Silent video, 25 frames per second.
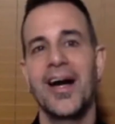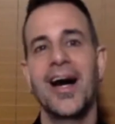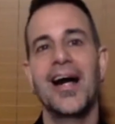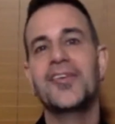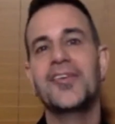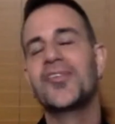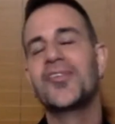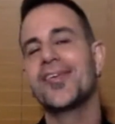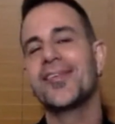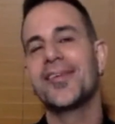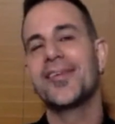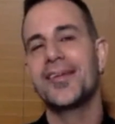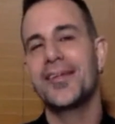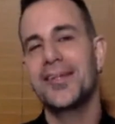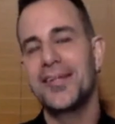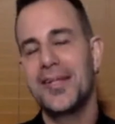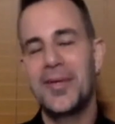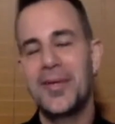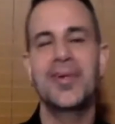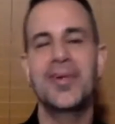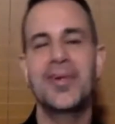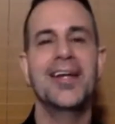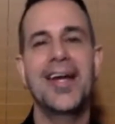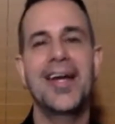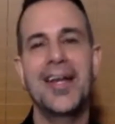I just
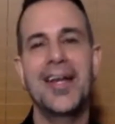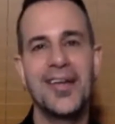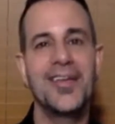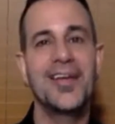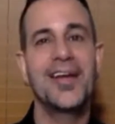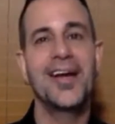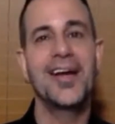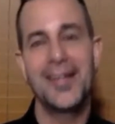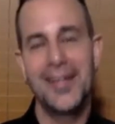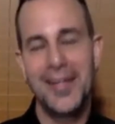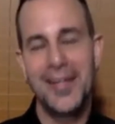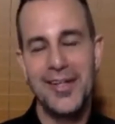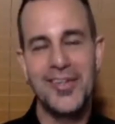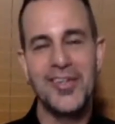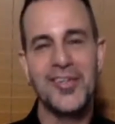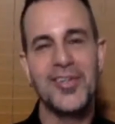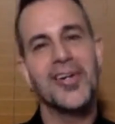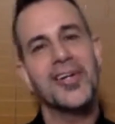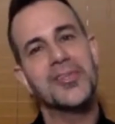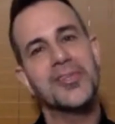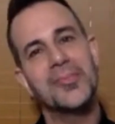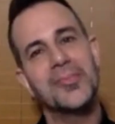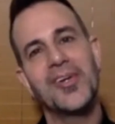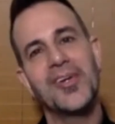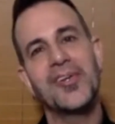eliminated the I need to
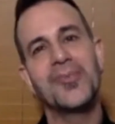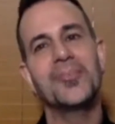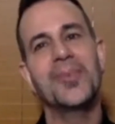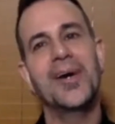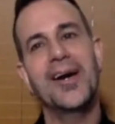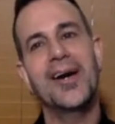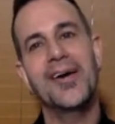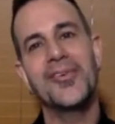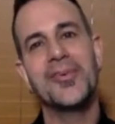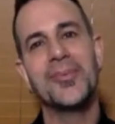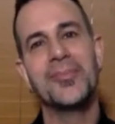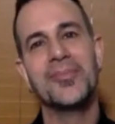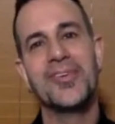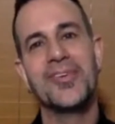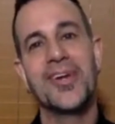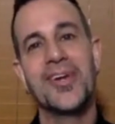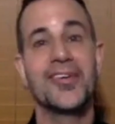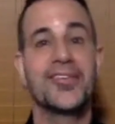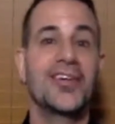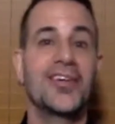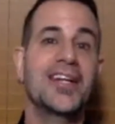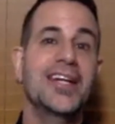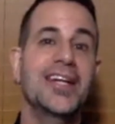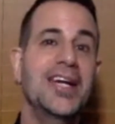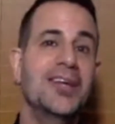talk to my spouse
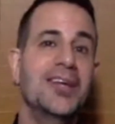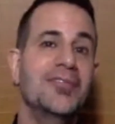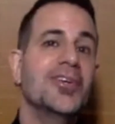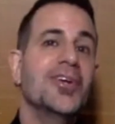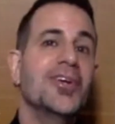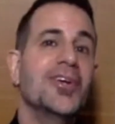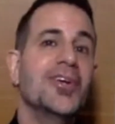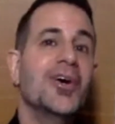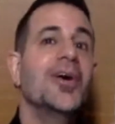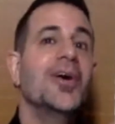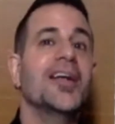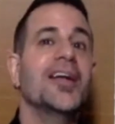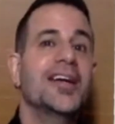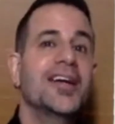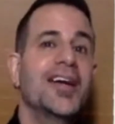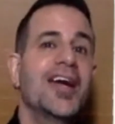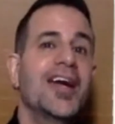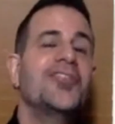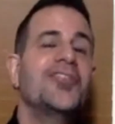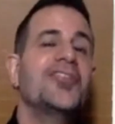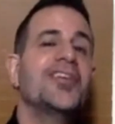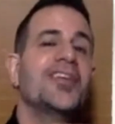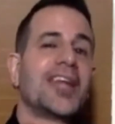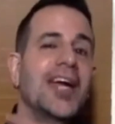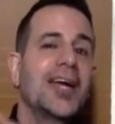objection, even though on
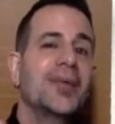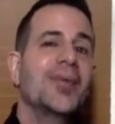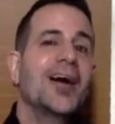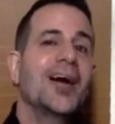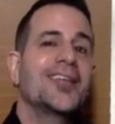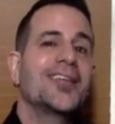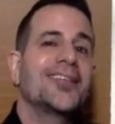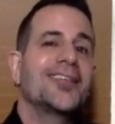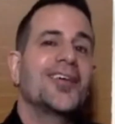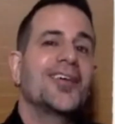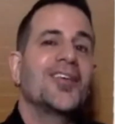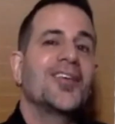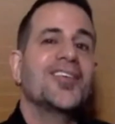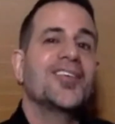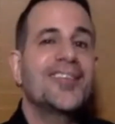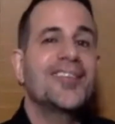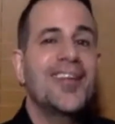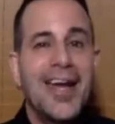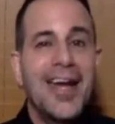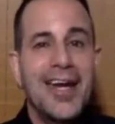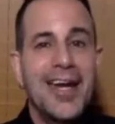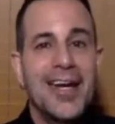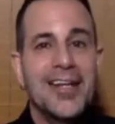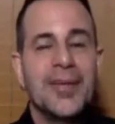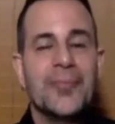occasion they might still
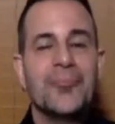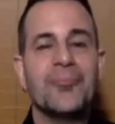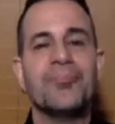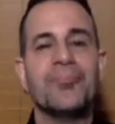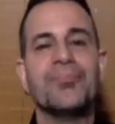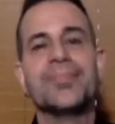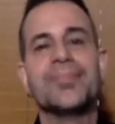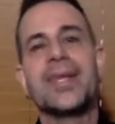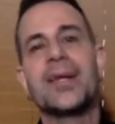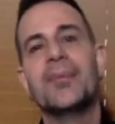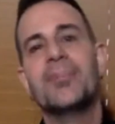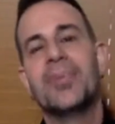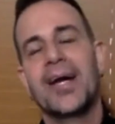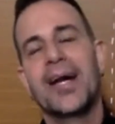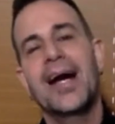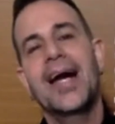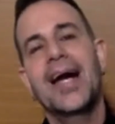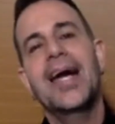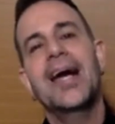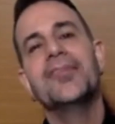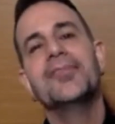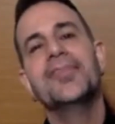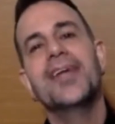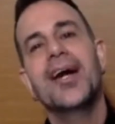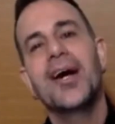say it, but I
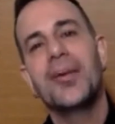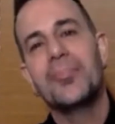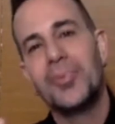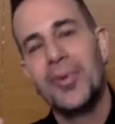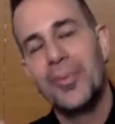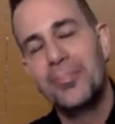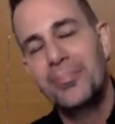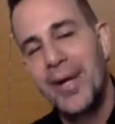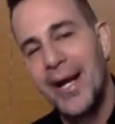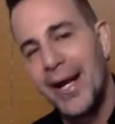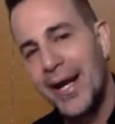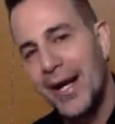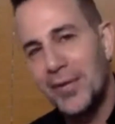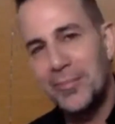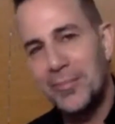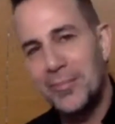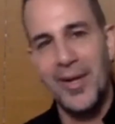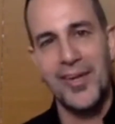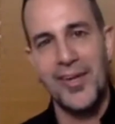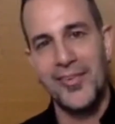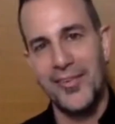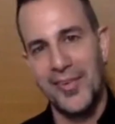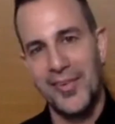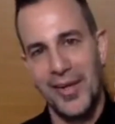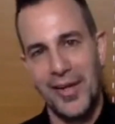have now prepared
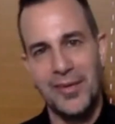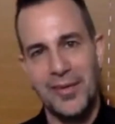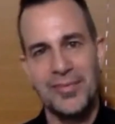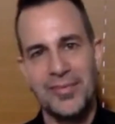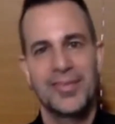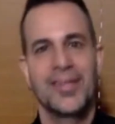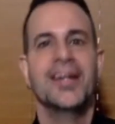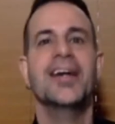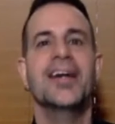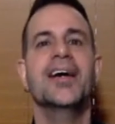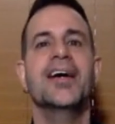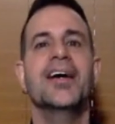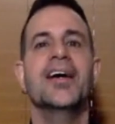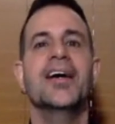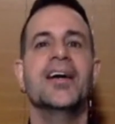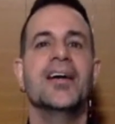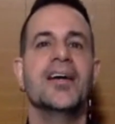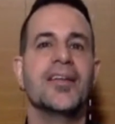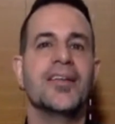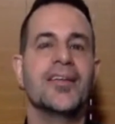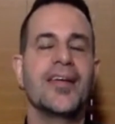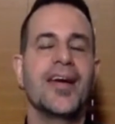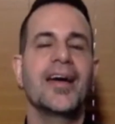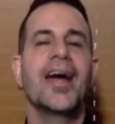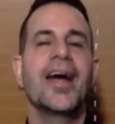myself
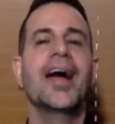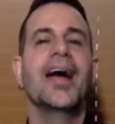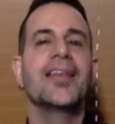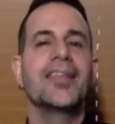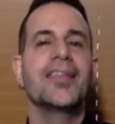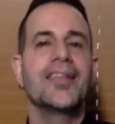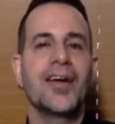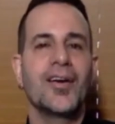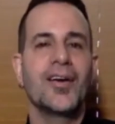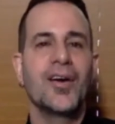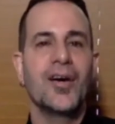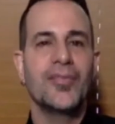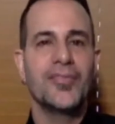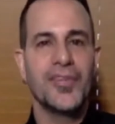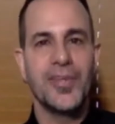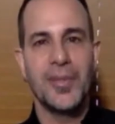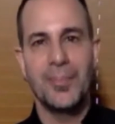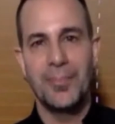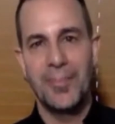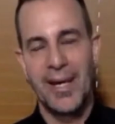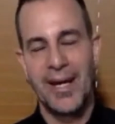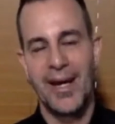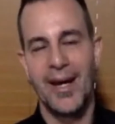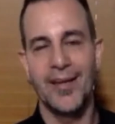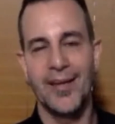to head that off at the
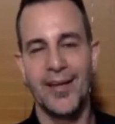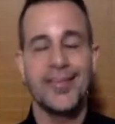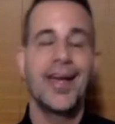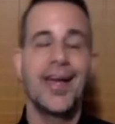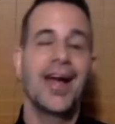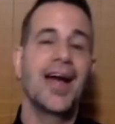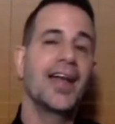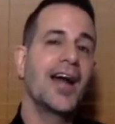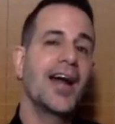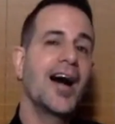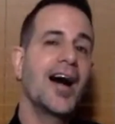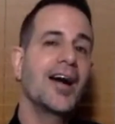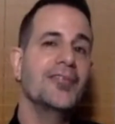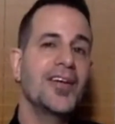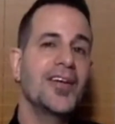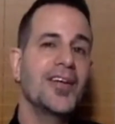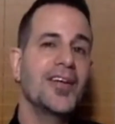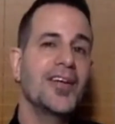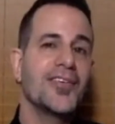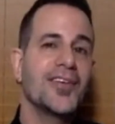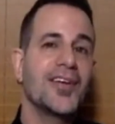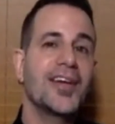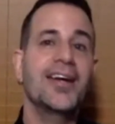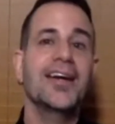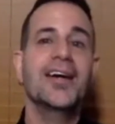pass. And
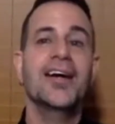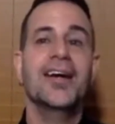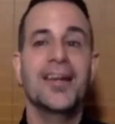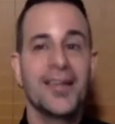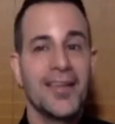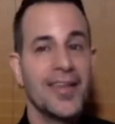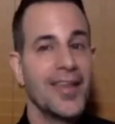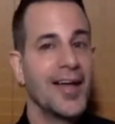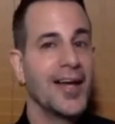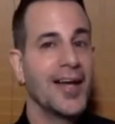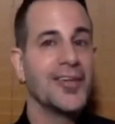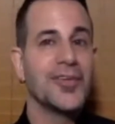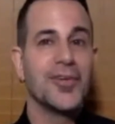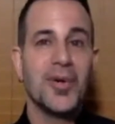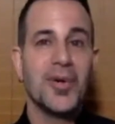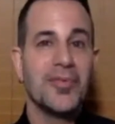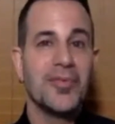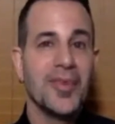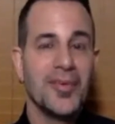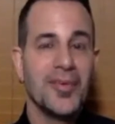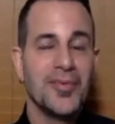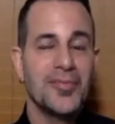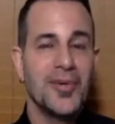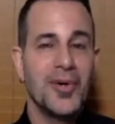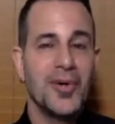obviously, that's
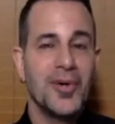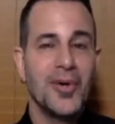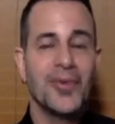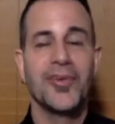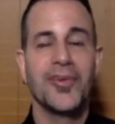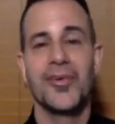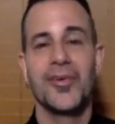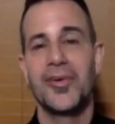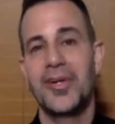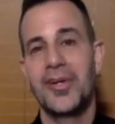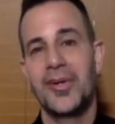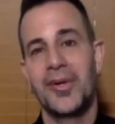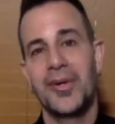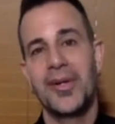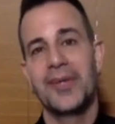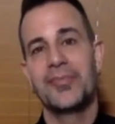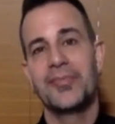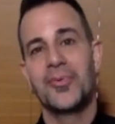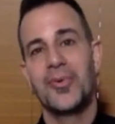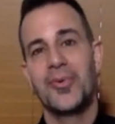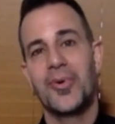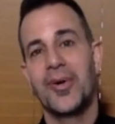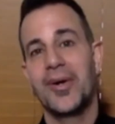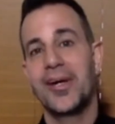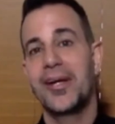over the phone, so you don't have
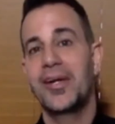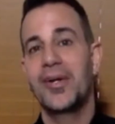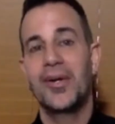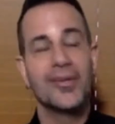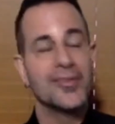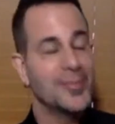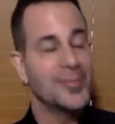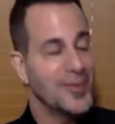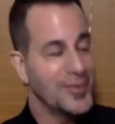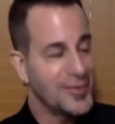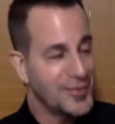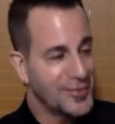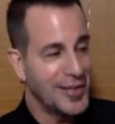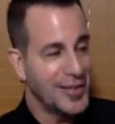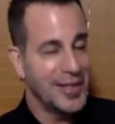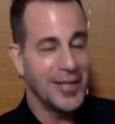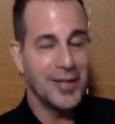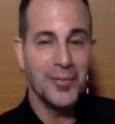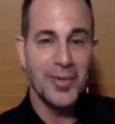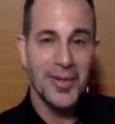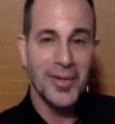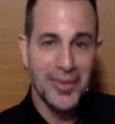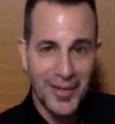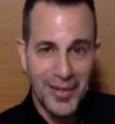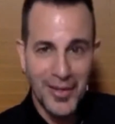to worry. You don't have to be
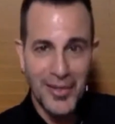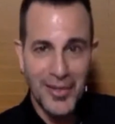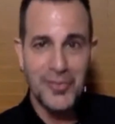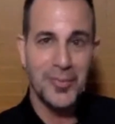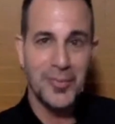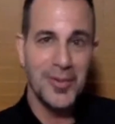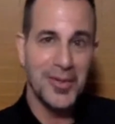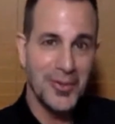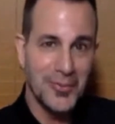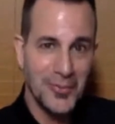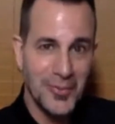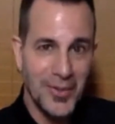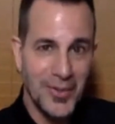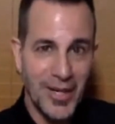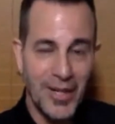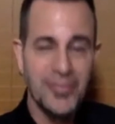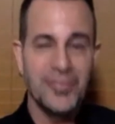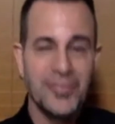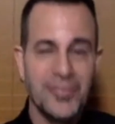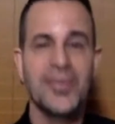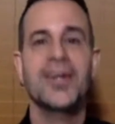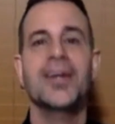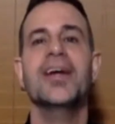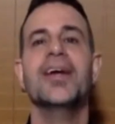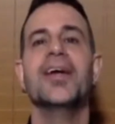sitting with the husband and wife
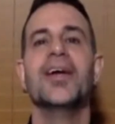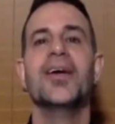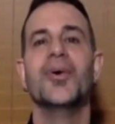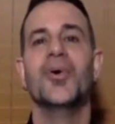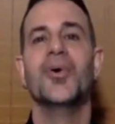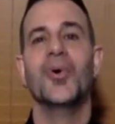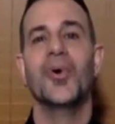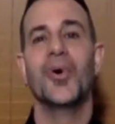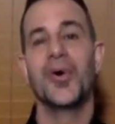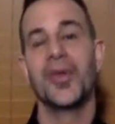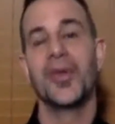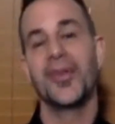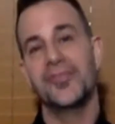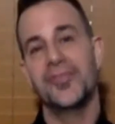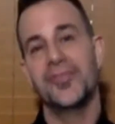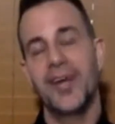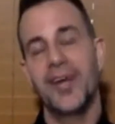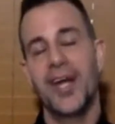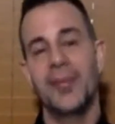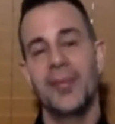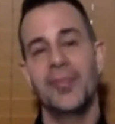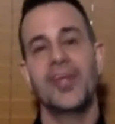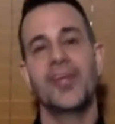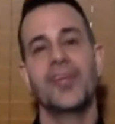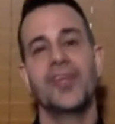or the
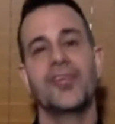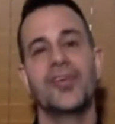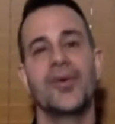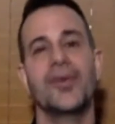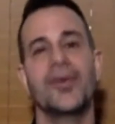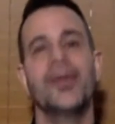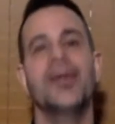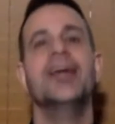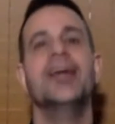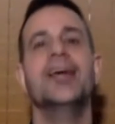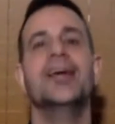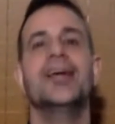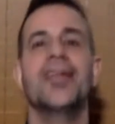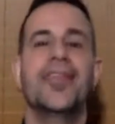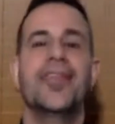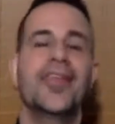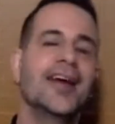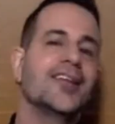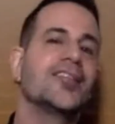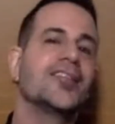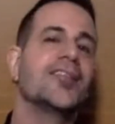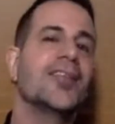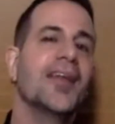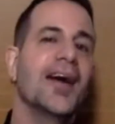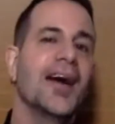family. So
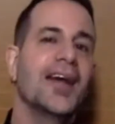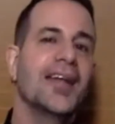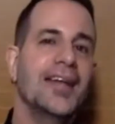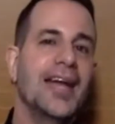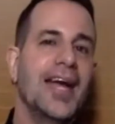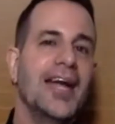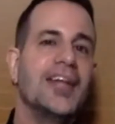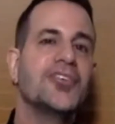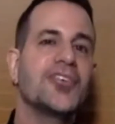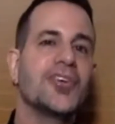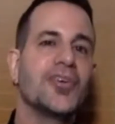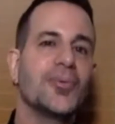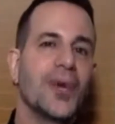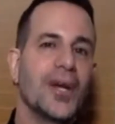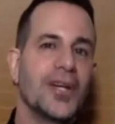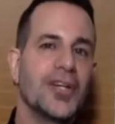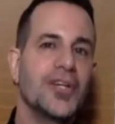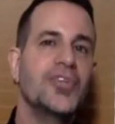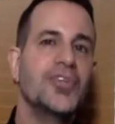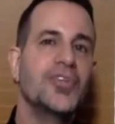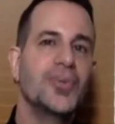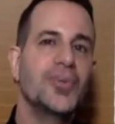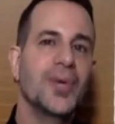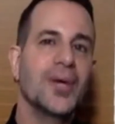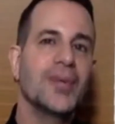things of that nature, when
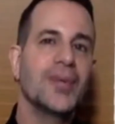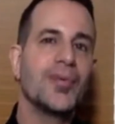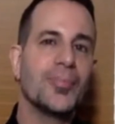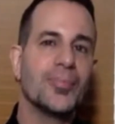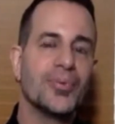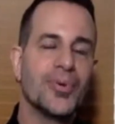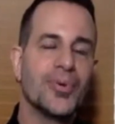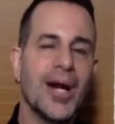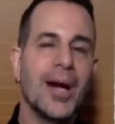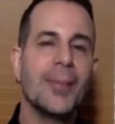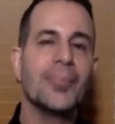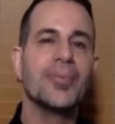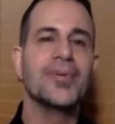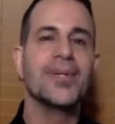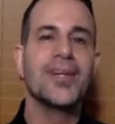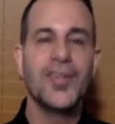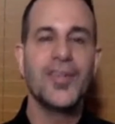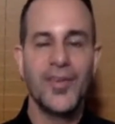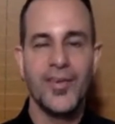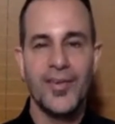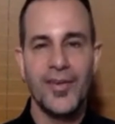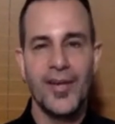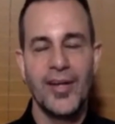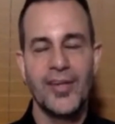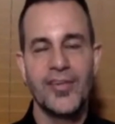you do have a properly
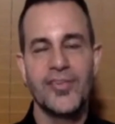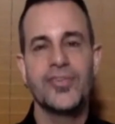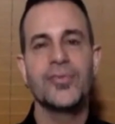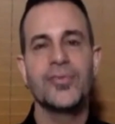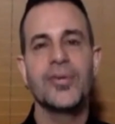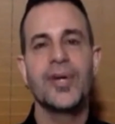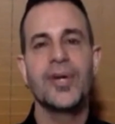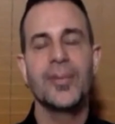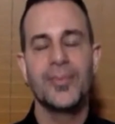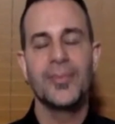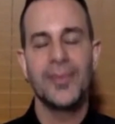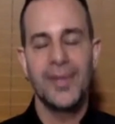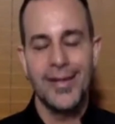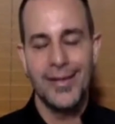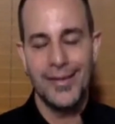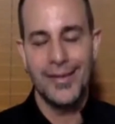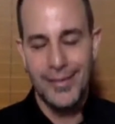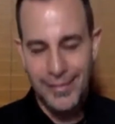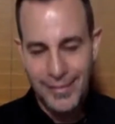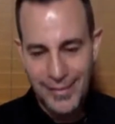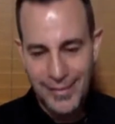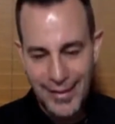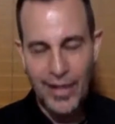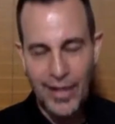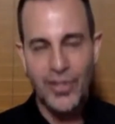designed script, it
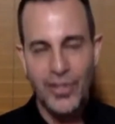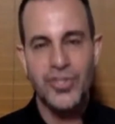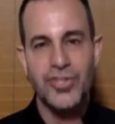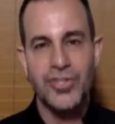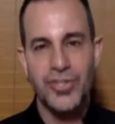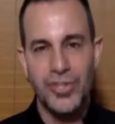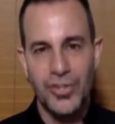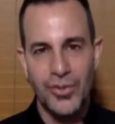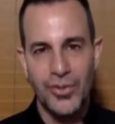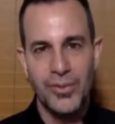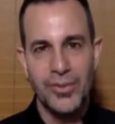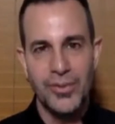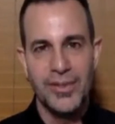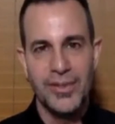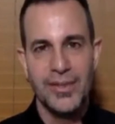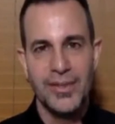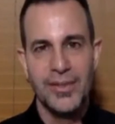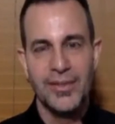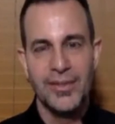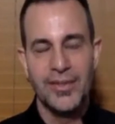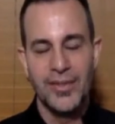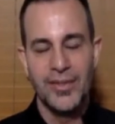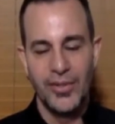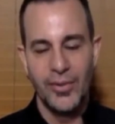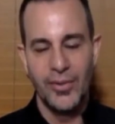allows you
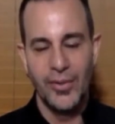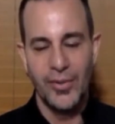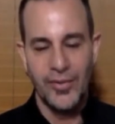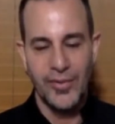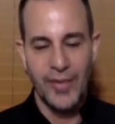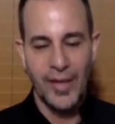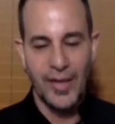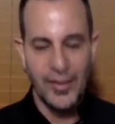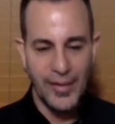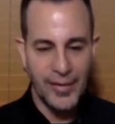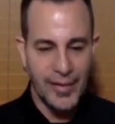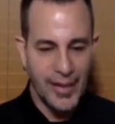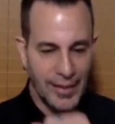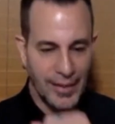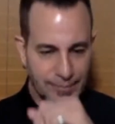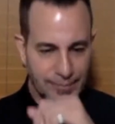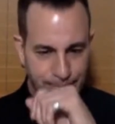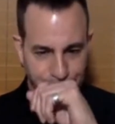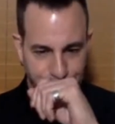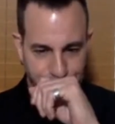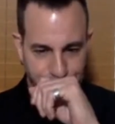to do exactly that.